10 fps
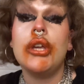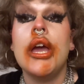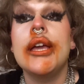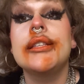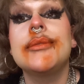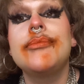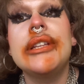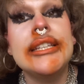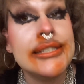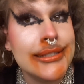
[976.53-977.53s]
guys,
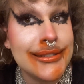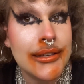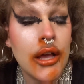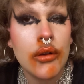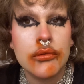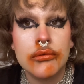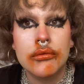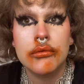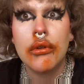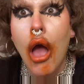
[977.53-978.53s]
please. Oh,
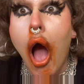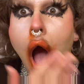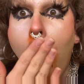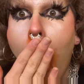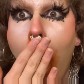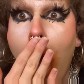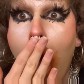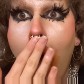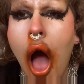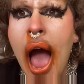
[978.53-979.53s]

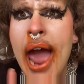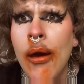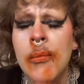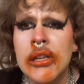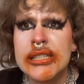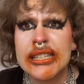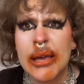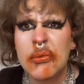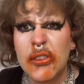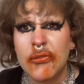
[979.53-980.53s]
I almost
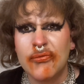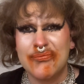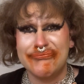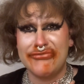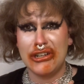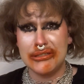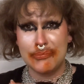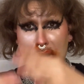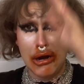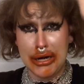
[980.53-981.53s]
skipped the
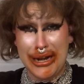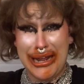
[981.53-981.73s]
first part.